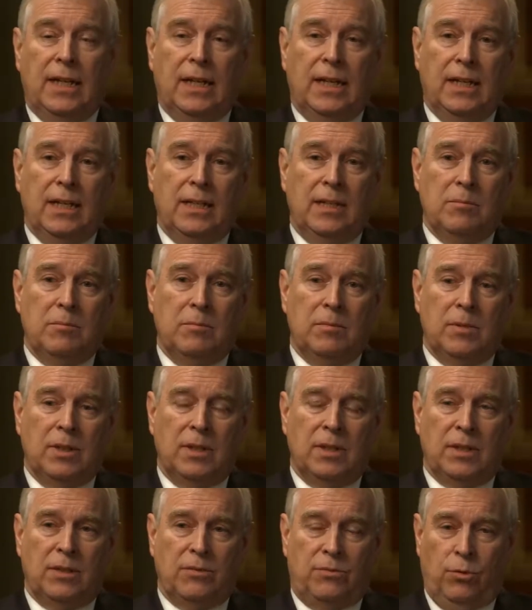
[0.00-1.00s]
And
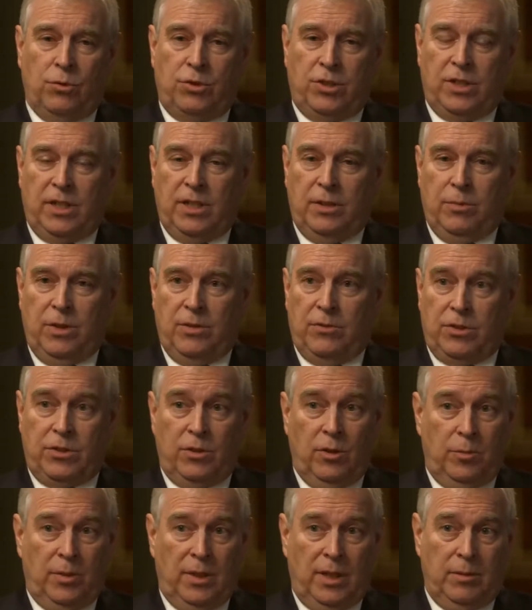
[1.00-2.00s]
unfortunately, we've just
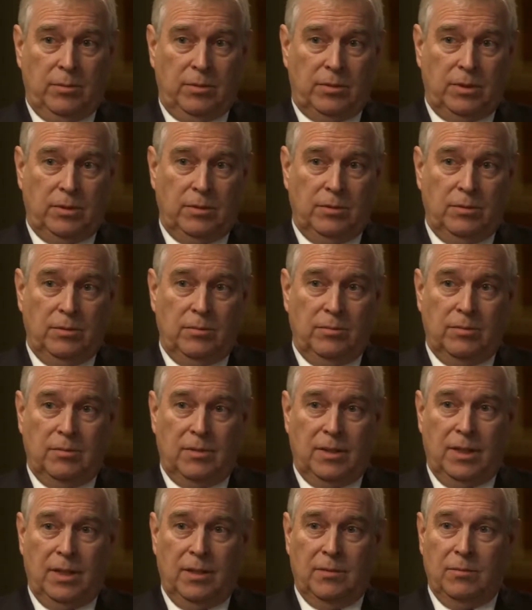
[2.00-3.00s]
not been able to
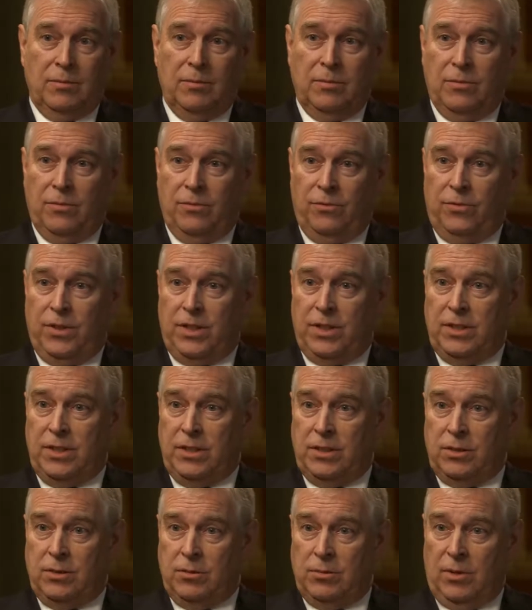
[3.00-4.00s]
fit it
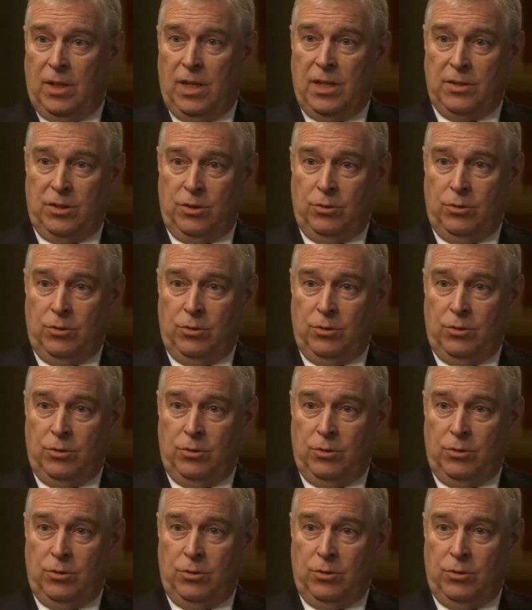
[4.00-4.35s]
into either